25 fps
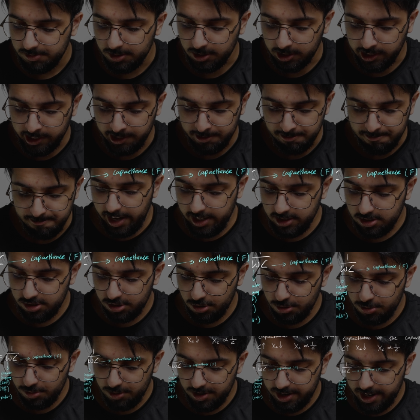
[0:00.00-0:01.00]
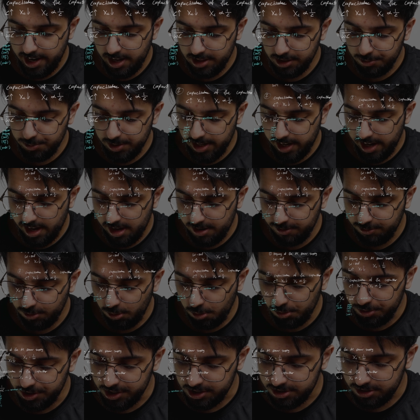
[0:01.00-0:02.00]
okay? And so now that we have
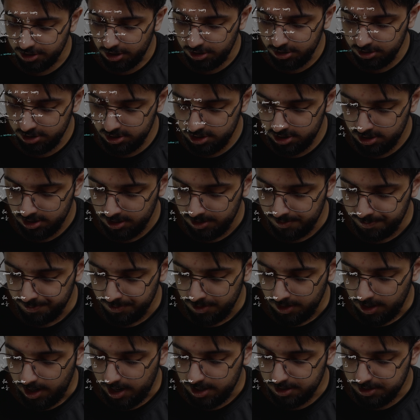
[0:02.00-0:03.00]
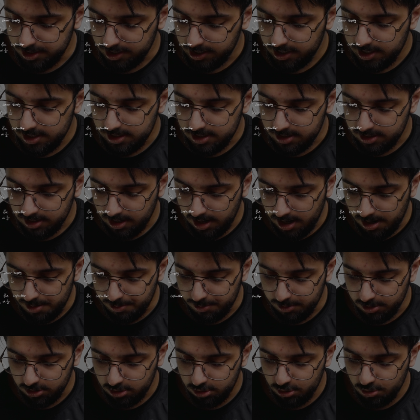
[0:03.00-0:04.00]
all this knowledge, I think it's
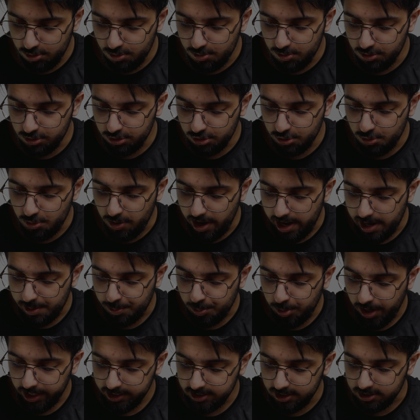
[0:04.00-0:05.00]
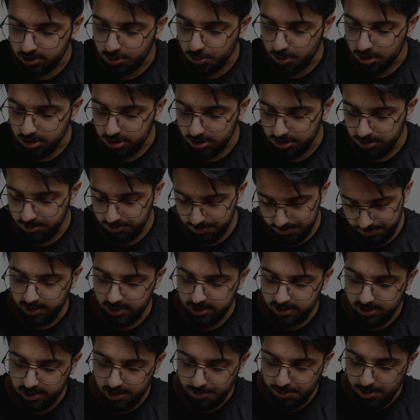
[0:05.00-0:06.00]
time to do a practice question.
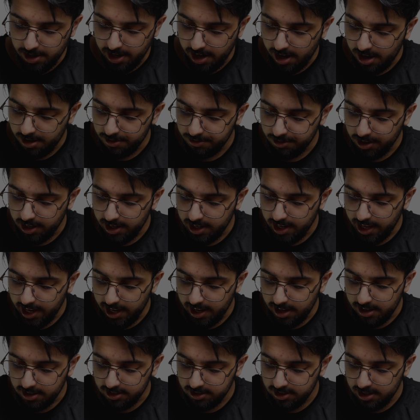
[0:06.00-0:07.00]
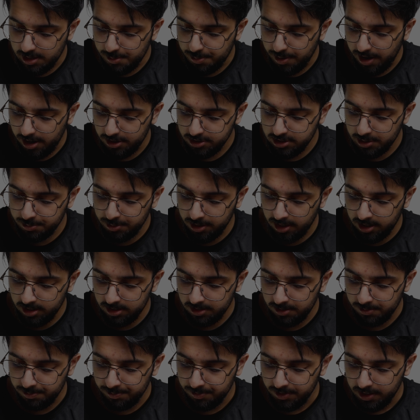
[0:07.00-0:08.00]
Let's say we have an AC power supply,
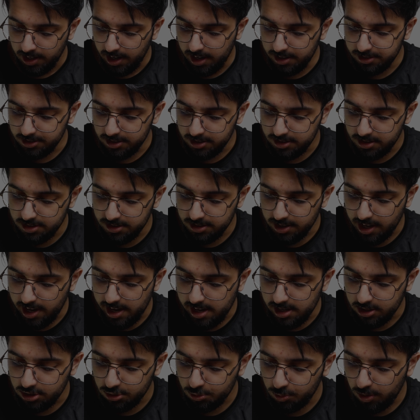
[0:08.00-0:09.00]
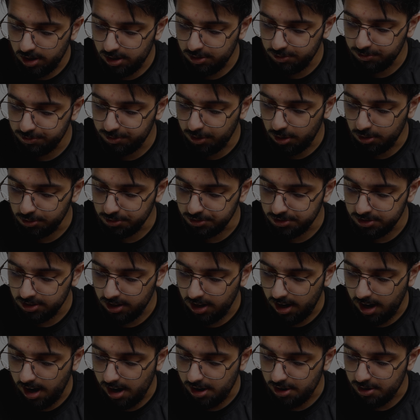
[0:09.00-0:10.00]
and this is a 12 volt
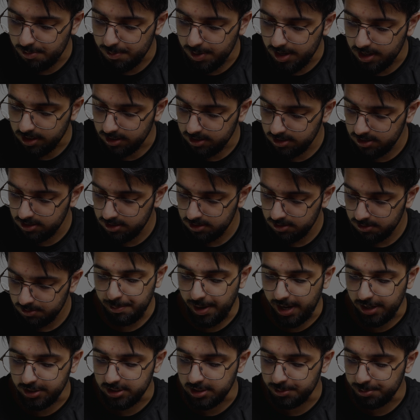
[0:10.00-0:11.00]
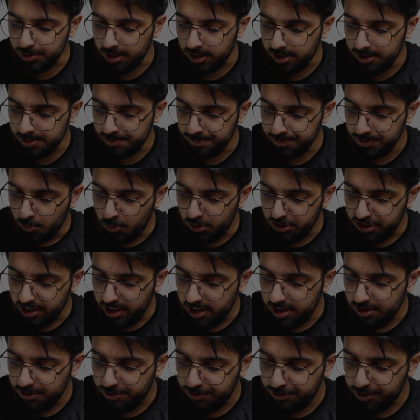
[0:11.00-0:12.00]
RMS power supply with
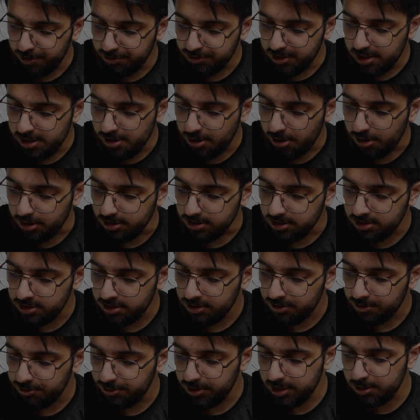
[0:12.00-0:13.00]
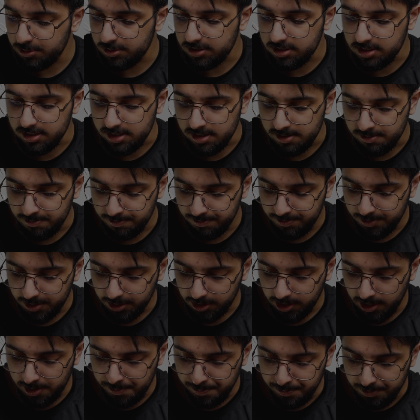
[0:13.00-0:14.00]
a 50 hertz frequency.
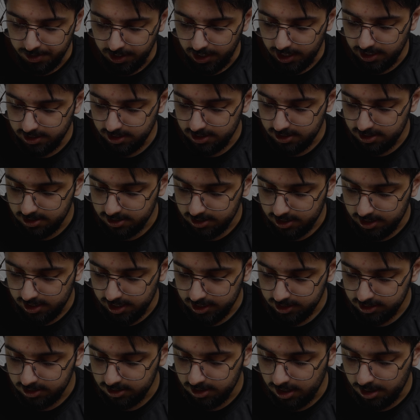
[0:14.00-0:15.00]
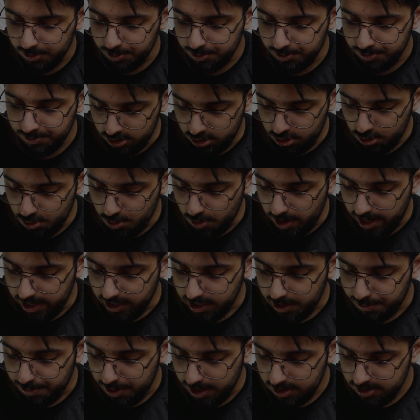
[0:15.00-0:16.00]
Okay, and this is connected up to a
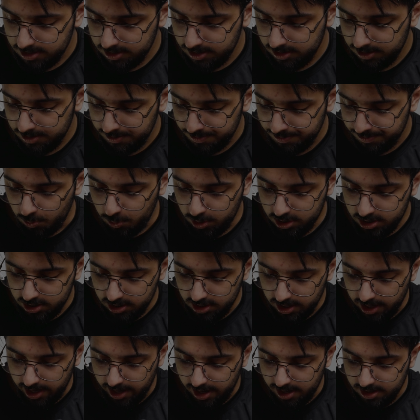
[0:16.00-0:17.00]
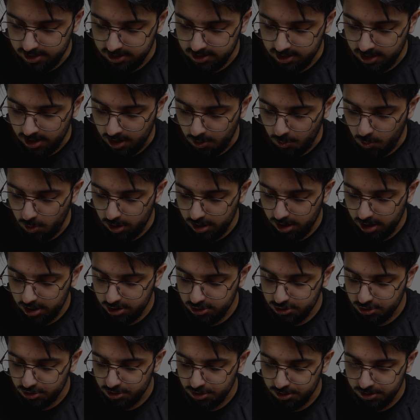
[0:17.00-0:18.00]
capacitor which has
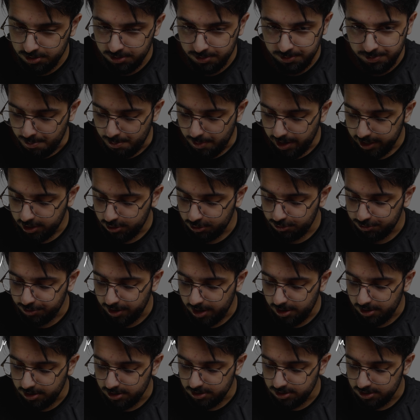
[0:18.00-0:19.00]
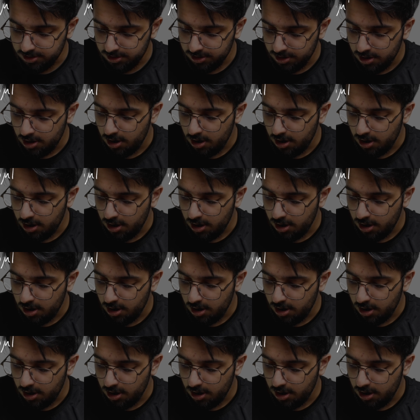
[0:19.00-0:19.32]
100 microfarads